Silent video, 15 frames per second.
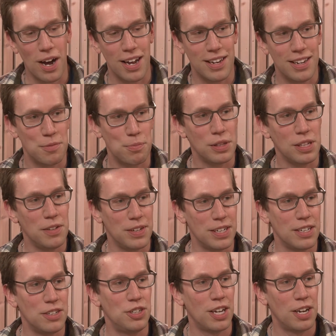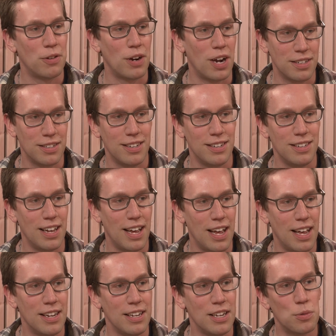is believing in generosity
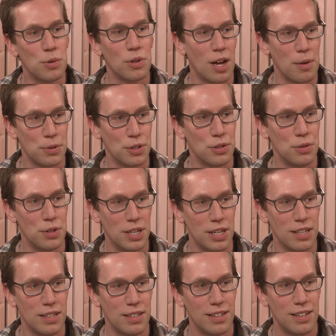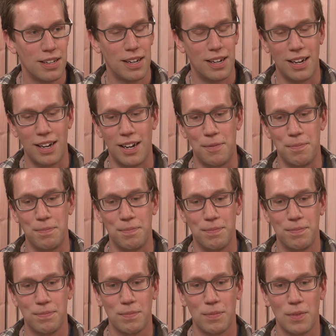and equal opportunity. Um,
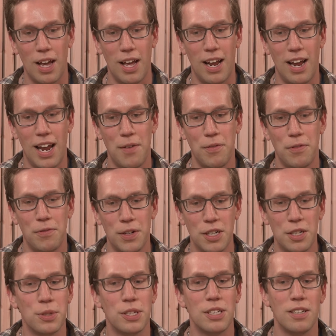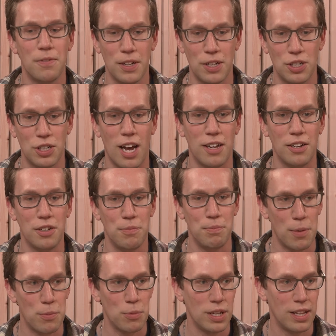and I have a very specific childhood
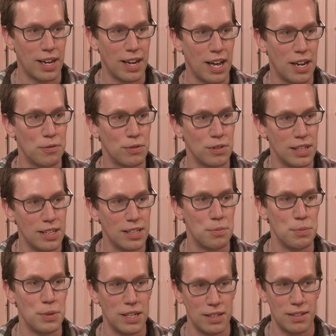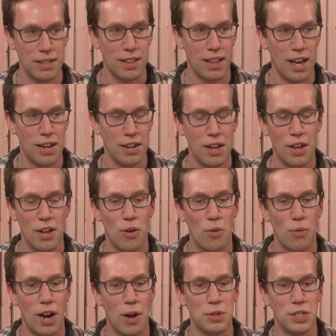memory that kind of leads me into that.
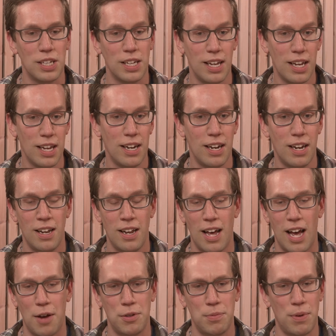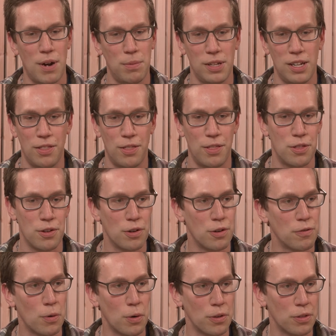When I was a kid, I was probably in third or
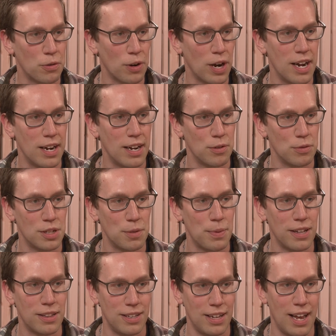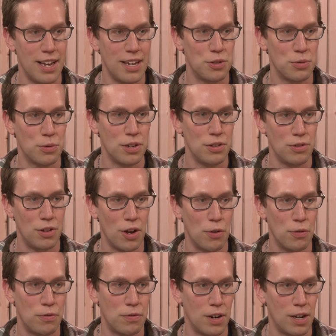fourth grade, and it was about the age where you go
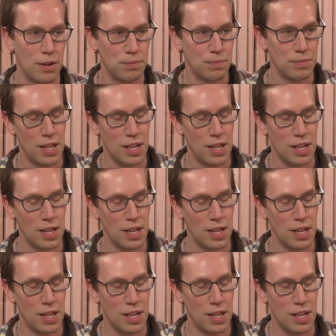from